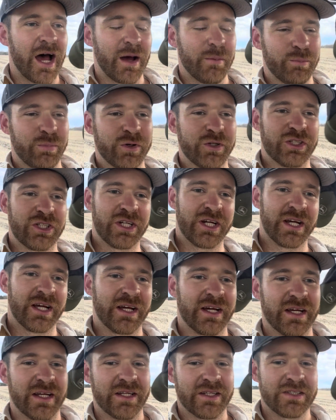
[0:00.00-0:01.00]
pushing it.
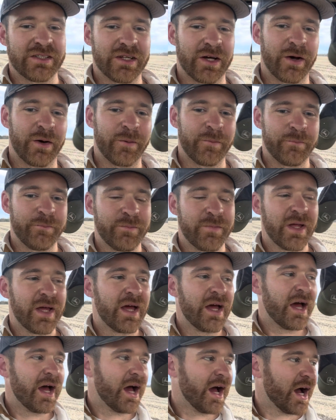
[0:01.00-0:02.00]
So
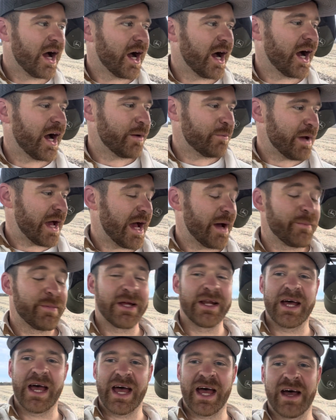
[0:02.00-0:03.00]
I'm happy
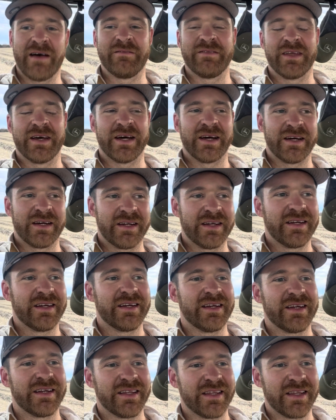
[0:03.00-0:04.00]
to have the
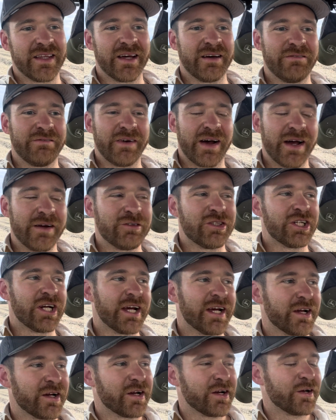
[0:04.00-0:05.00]

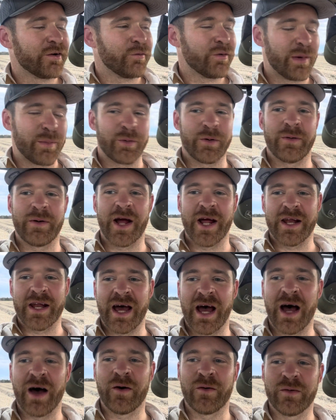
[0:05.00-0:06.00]
5-shank ripper right
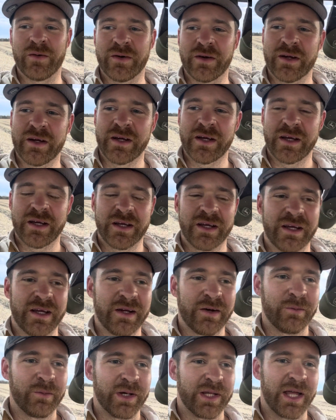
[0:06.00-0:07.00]
now
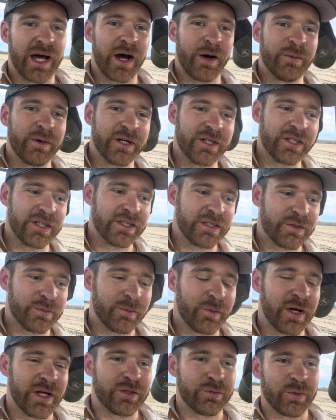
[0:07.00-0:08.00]
with how much
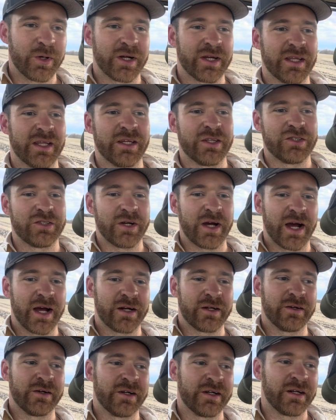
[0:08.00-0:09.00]
it's working this
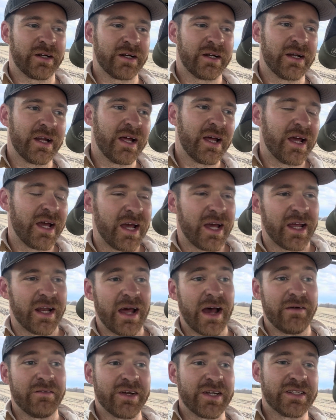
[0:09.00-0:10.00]
tractor. And
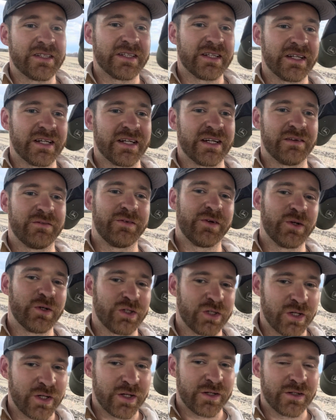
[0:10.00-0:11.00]
obviously in
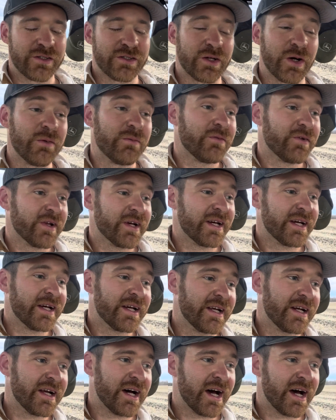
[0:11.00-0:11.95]
future years, hopefully it